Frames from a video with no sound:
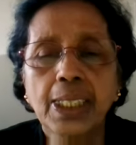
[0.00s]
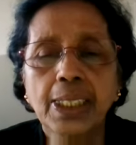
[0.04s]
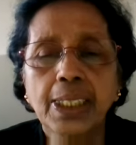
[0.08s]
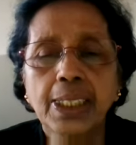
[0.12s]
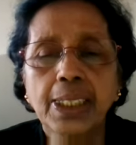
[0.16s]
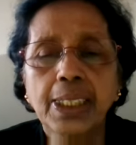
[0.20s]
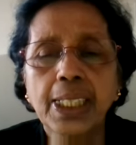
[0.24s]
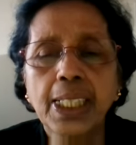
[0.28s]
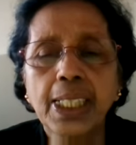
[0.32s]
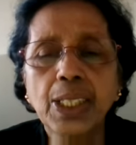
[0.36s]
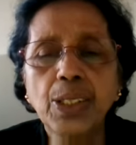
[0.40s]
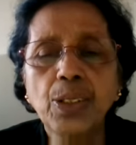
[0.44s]

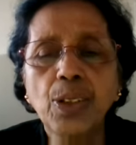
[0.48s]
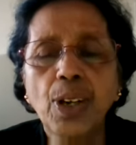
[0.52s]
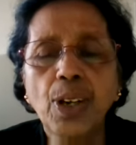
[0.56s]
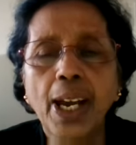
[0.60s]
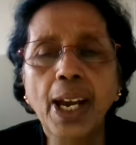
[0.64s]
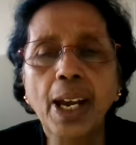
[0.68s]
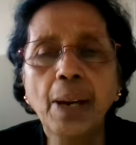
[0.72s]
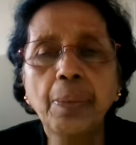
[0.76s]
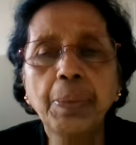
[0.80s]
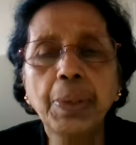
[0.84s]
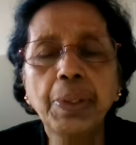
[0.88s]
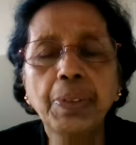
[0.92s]
Say you are
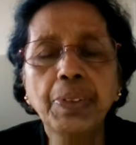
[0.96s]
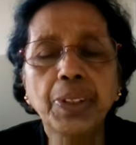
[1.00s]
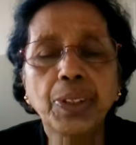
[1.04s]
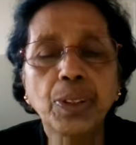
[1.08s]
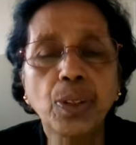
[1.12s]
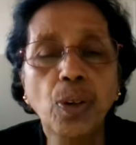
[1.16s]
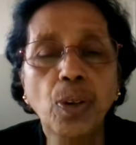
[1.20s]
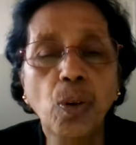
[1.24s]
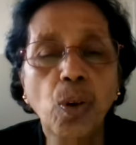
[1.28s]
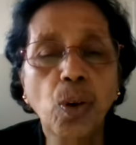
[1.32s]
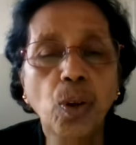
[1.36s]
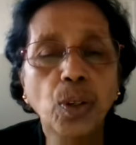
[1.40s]
happy
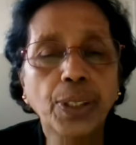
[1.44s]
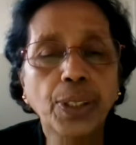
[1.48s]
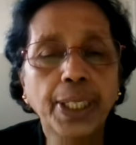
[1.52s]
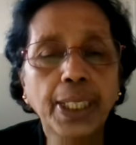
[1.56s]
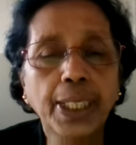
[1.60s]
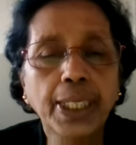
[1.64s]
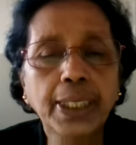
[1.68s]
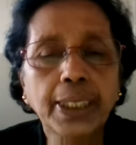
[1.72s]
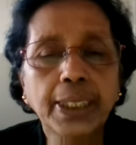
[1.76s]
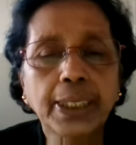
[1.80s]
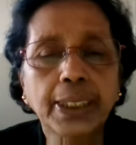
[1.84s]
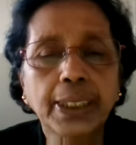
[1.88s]
with all
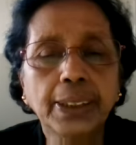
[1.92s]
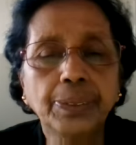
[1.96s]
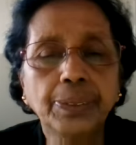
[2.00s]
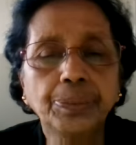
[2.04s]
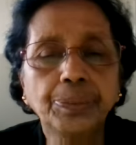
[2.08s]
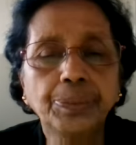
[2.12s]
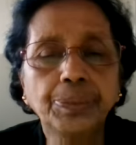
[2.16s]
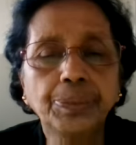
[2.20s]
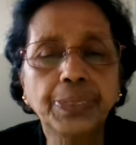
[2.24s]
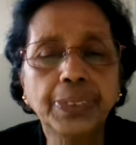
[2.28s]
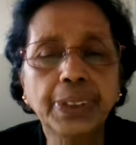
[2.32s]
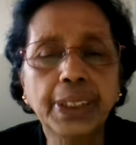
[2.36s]
that,
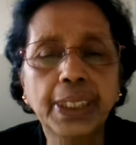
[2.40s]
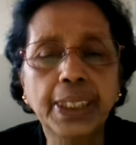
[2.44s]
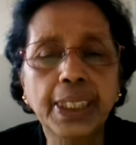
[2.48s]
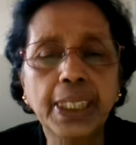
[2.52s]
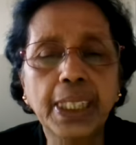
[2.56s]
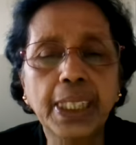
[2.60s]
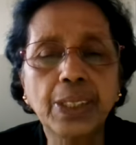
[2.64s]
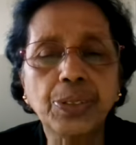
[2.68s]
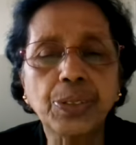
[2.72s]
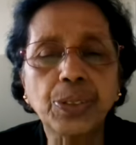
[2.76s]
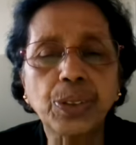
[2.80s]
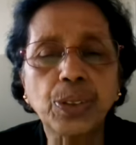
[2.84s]
then
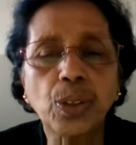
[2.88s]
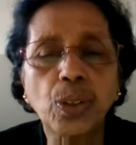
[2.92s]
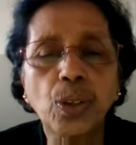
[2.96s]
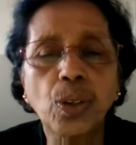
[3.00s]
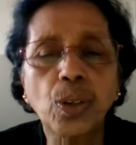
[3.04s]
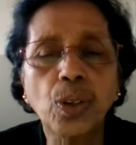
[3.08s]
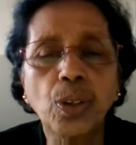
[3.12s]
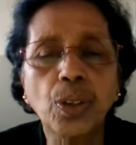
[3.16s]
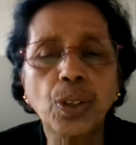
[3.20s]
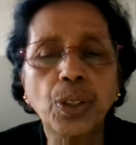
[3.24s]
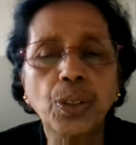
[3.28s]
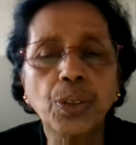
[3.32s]
if
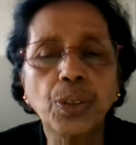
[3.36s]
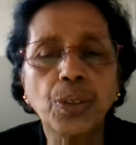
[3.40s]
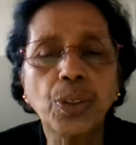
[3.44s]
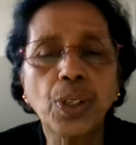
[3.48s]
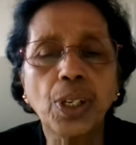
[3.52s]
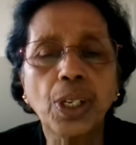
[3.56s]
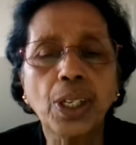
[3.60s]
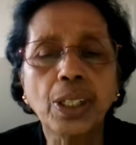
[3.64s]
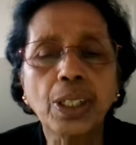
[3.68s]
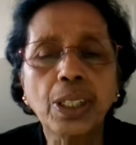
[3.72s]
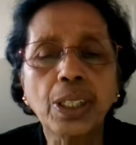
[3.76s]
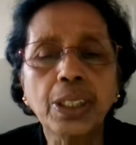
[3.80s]
so, you
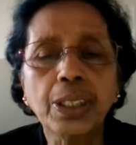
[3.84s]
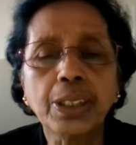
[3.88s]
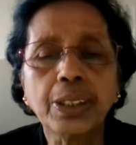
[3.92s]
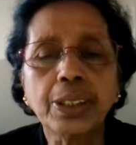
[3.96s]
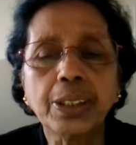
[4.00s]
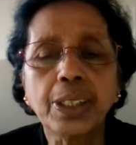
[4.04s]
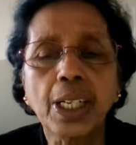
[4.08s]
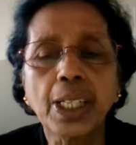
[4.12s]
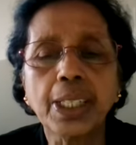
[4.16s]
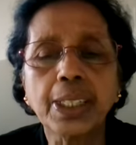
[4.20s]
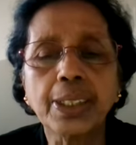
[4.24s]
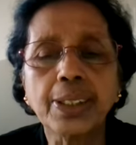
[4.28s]
are
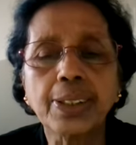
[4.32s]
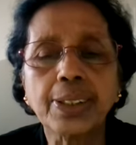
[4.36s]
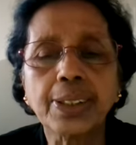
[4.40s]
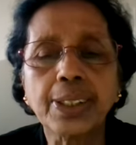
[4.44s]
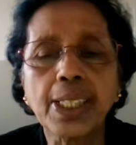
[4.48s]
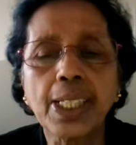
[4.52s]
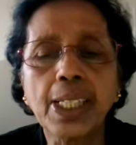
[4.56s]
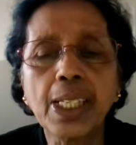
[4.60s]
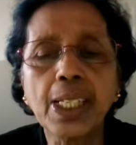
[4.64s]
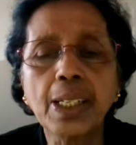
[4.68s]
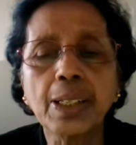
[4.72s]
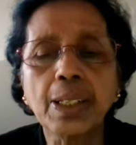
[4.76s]
trying to
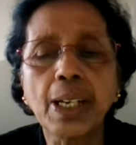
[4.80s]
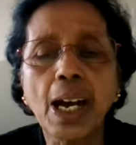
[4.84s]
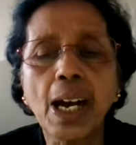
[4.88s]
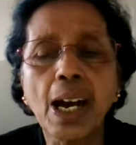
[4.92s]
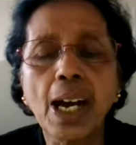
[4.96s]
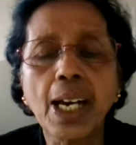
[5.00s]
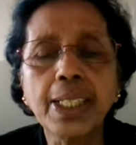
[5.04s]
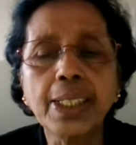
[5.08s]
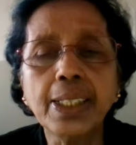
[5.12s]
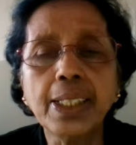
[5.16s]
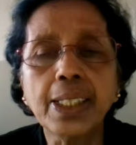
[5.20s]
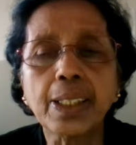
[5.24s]
sell
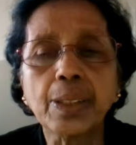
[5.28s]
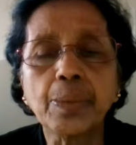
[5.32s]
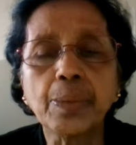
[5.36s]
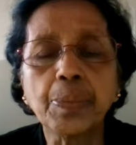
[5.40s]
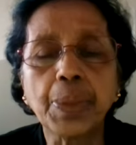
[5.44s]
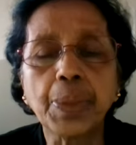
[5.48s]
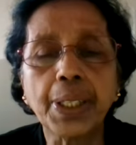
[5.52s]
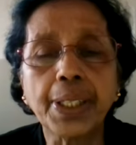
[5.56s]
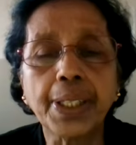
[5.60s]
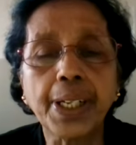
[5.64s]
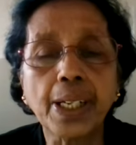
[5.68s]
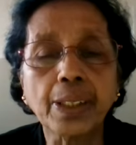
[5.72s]
either a
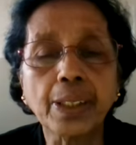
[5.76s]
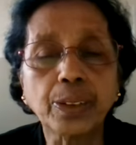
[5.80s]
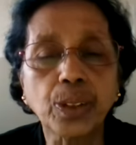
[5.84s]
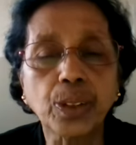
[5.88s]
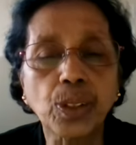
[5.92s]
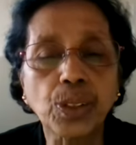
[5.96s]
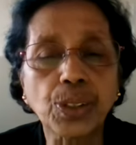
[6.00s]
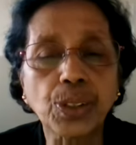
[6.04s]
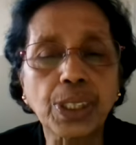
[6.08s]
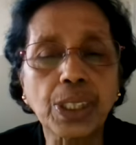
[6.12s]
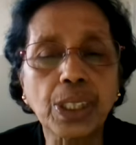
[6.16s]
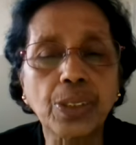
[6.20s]
product
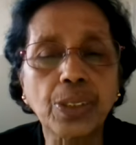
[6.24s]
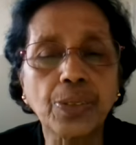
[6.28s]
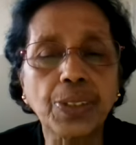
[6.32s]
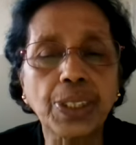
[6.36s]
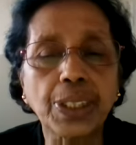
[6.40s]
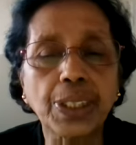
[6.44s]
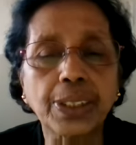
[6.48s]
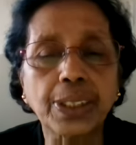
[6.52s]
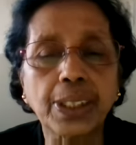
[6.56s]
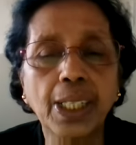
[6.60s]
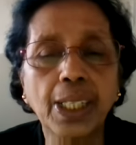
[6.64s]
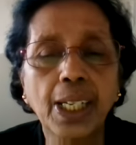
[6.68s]
or
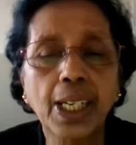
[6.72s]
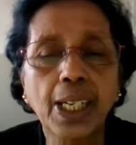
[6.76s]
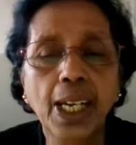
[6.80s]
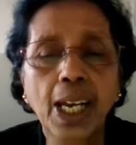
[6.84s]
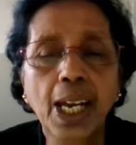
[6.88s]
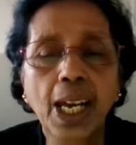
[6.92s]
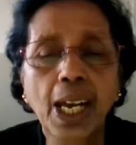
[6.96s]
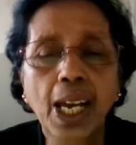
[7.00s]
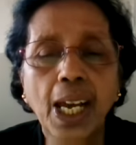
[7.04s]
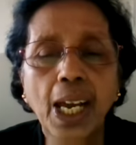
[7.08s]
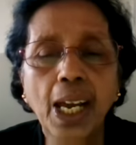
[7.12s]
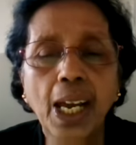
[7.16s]
service.
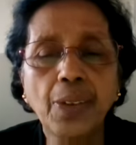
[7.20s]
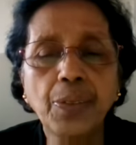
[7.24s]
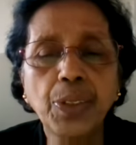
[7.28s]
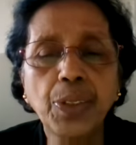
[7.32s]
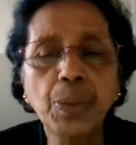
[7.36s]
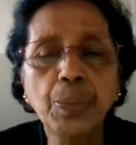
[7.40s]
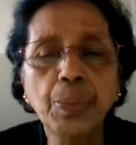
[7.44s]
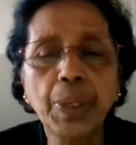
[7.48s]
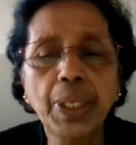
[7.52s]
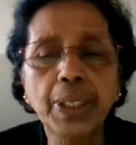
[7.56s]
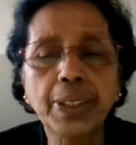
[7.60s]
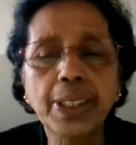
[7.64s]
Have
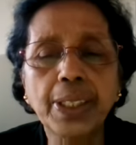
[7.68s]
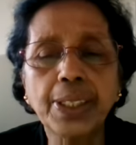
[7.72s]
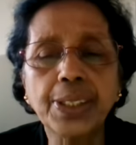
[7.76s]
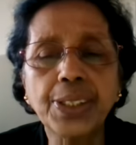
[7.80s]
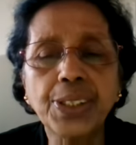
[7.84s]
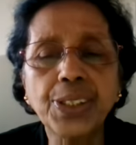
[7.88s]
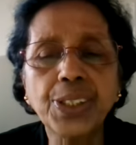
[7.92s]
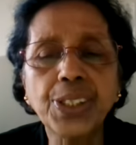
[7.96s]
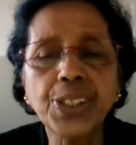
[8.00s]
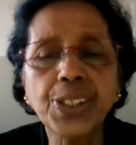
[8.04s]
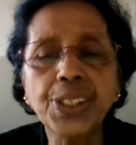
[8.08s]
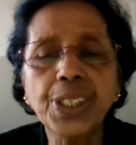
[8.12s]
you made the
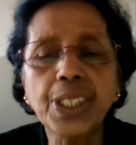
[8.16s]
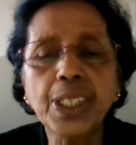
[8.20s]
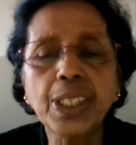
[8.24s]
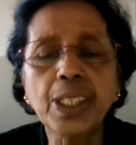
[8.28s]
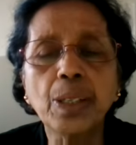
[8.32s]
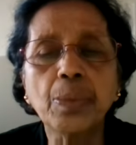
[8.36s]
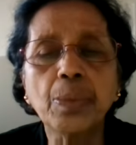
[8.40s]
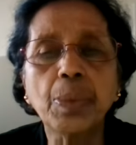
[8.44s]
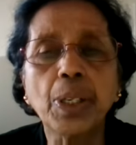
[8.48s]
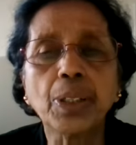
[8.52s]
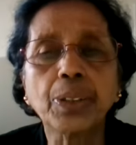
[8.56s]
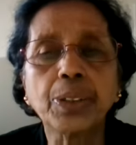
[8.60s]
decision
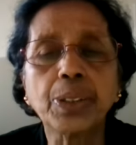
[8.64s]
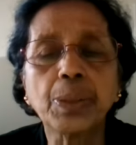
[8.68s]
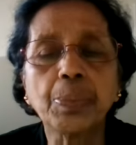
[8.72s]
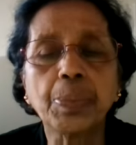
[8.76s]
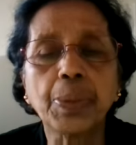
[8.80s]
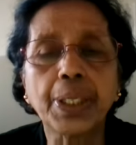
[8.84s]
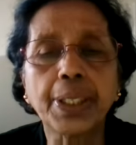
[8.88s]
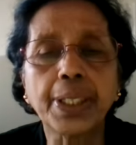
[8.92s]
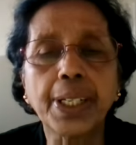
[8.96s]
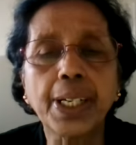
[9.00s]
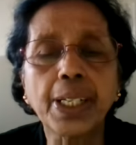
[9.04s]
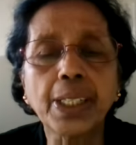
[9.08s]
about a
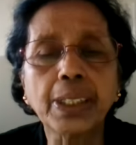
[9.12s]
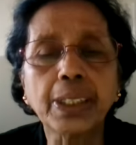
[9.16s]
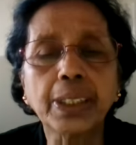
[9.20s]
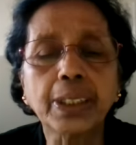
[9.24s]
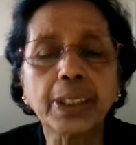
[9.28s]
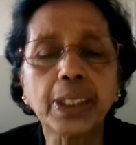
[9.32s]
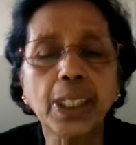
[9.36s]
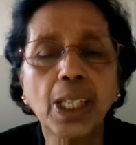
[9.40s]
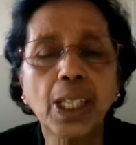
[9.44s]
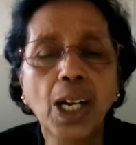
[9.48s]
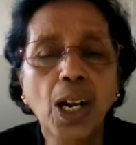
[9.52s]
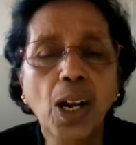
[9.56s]

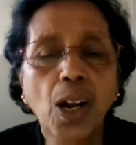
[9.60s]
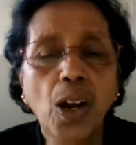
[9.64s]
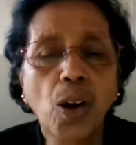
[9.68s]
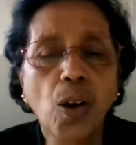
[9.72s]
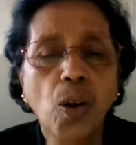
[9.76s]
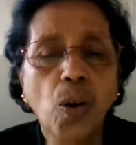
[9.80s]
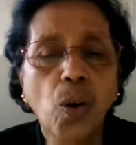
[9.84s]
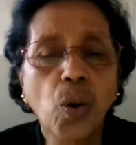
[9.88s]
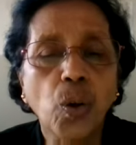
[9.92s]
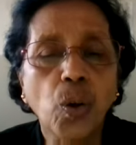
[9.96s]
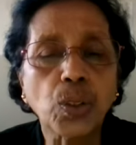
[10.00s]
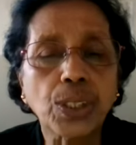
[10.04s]
product
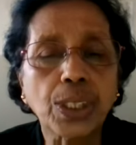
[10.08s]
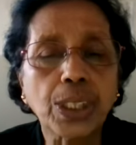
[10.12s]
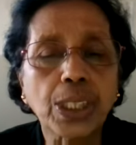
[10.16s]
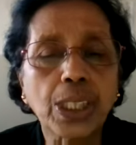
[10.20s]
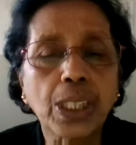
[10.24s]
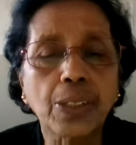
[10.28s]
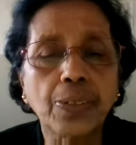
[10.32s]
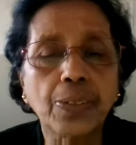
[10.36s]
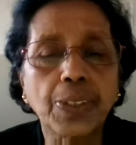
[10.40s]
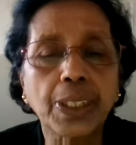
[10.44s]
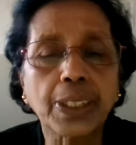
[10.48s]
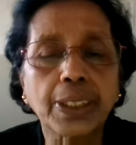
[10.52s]
or
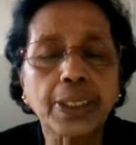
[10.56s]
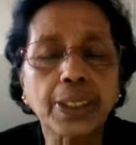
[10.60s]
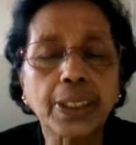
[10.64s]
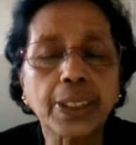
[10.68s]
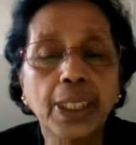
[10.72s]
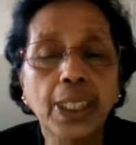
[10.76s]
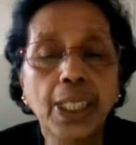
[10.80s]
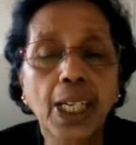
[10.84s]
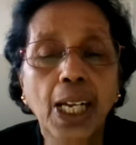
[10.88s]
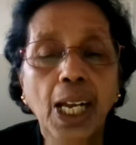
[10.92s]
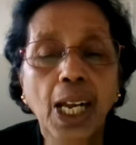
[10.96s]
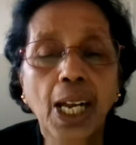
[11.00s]

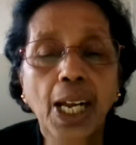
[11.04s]
service?